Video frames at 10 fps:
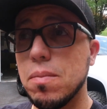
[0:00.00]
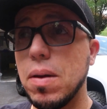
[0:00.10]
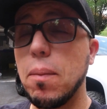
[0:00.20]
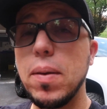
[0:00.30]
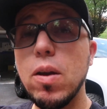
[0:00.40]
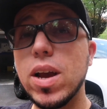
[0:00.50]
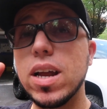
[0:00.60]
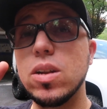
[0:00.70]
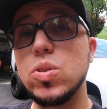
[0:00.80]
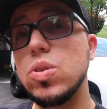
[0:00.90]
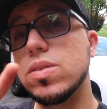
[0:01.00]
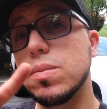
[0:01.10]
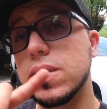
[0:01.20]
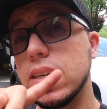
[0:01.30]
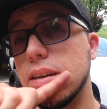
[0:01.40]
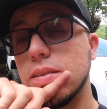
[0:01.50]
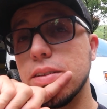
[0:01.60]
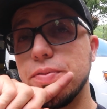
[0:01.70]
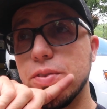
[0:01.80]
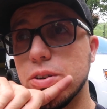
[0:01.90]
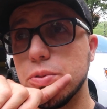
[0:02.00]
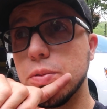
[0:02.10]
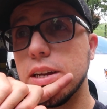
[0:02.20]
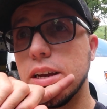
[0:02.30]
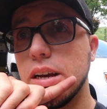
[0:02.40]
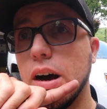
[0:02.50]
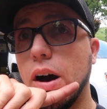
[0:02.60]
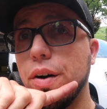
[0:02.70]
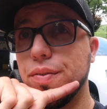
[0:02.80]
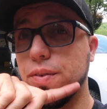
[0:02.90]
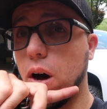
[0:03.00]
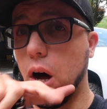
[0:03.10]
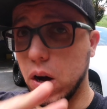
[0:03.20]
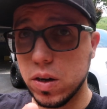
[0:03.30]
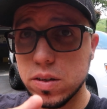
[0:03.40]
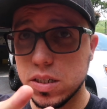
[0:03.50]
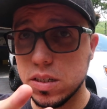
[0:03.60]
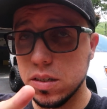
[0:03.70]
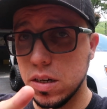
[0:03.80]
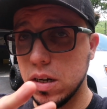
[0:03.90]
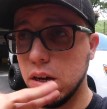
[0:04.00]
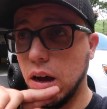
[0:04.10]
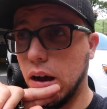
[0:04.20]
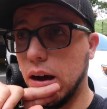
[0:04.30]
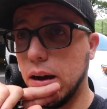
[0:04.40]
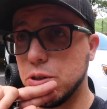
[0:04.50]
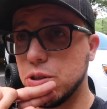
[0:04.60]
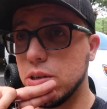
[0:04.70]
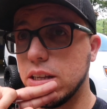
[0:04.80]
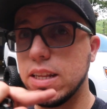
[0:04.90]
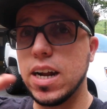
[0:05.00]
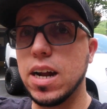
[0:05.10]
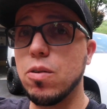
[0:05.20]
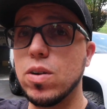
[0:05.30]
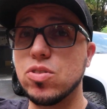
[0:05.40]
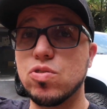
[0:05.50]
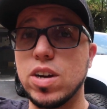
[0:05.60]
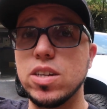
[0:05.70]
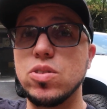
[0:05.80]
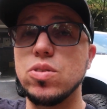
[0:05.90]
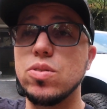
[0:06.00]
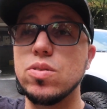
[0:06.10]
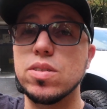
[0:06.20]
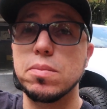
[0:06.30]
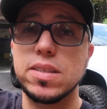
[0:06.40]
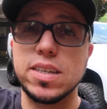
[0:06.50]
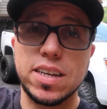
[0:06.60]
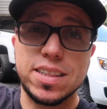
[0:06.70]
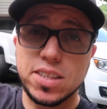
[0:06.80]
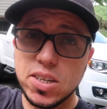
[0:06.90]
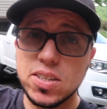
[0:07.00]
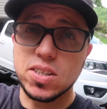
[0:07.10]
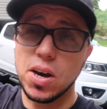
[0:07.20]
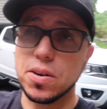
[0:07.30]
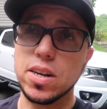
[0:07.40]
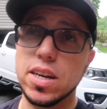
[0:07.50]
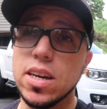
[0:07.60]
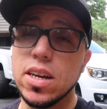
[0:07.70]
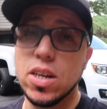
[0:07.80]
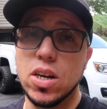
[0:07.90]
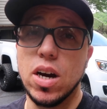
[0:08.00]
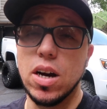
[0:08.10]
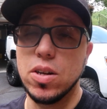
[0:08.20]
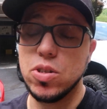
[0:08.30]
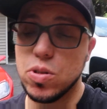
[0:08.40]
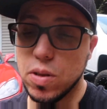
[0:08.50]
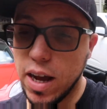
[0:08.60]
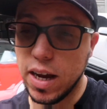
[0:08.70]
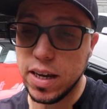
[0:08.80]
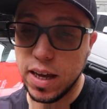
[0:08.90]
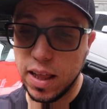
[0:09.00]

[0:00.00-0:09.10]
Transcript: maybe we're gonna do something on the first week of August. Uh, I'm shooting there. I was trying to do something this Saturday, uh, July